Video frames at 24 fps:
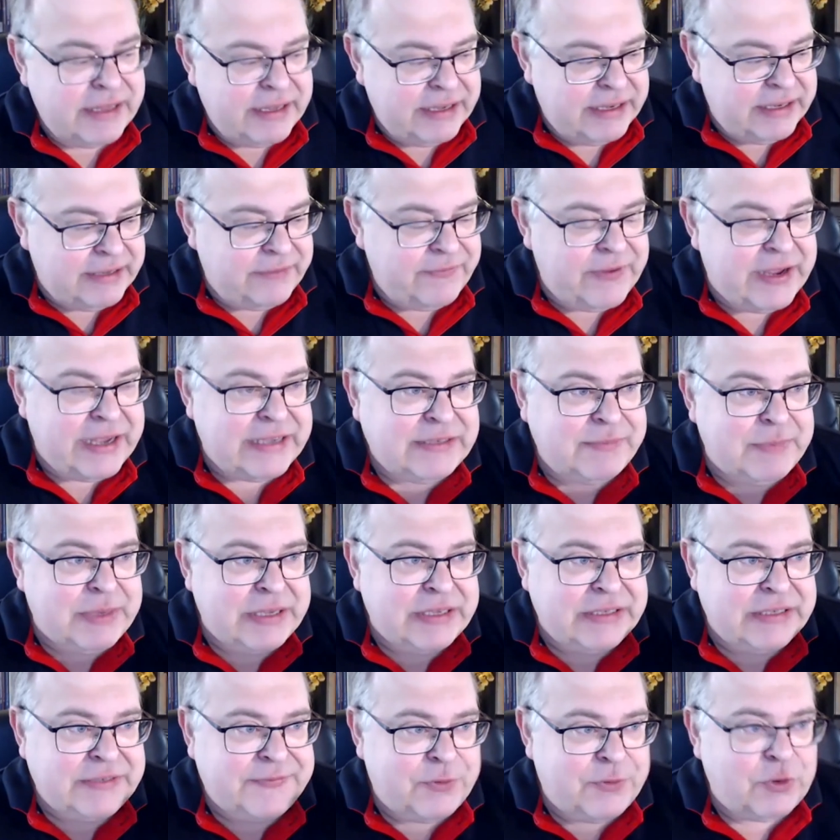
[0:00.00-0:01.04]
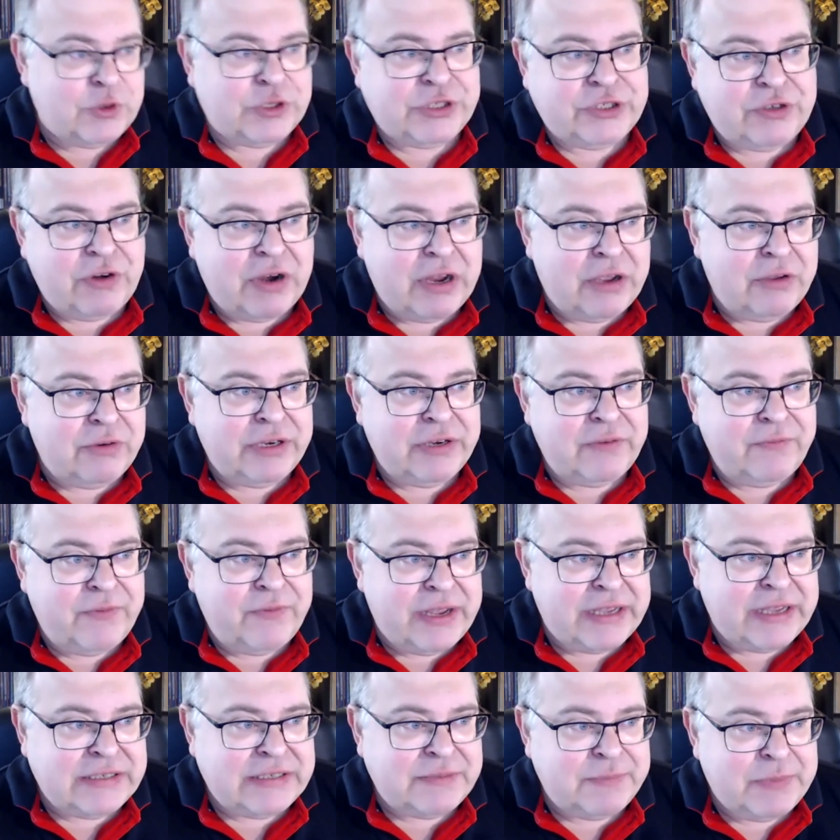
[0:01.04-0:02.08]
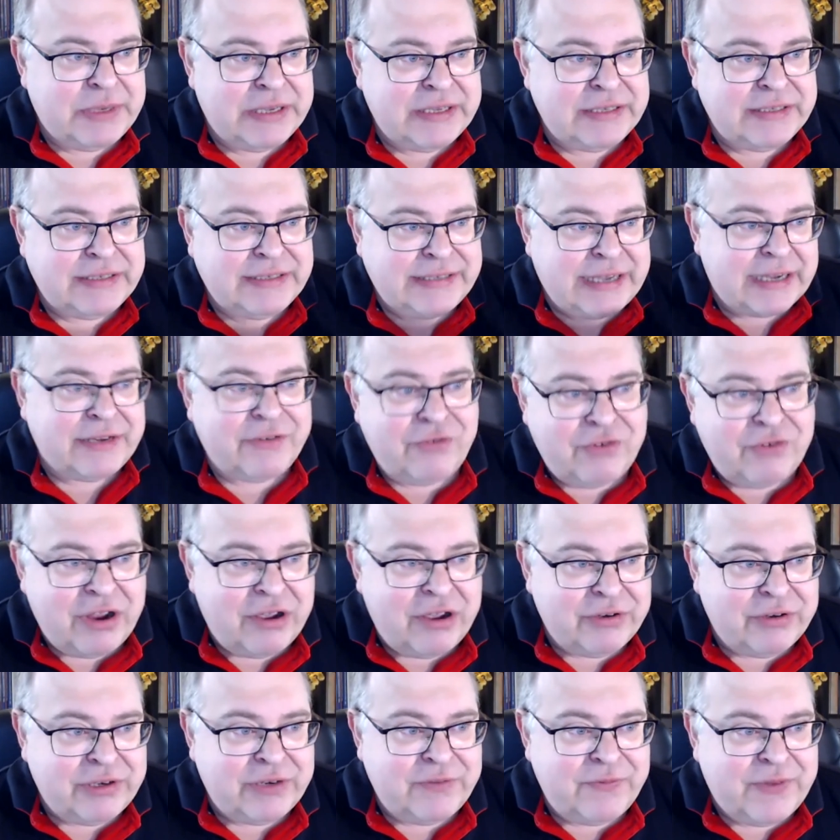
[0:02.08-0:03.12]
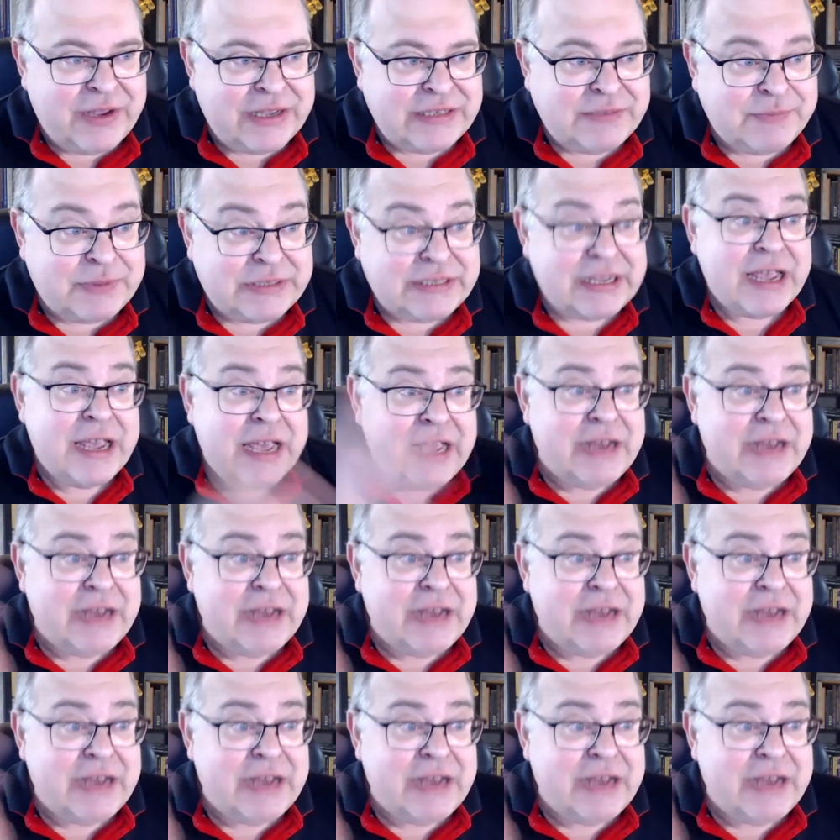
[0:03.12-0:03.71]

investments, first round investments, second round investments,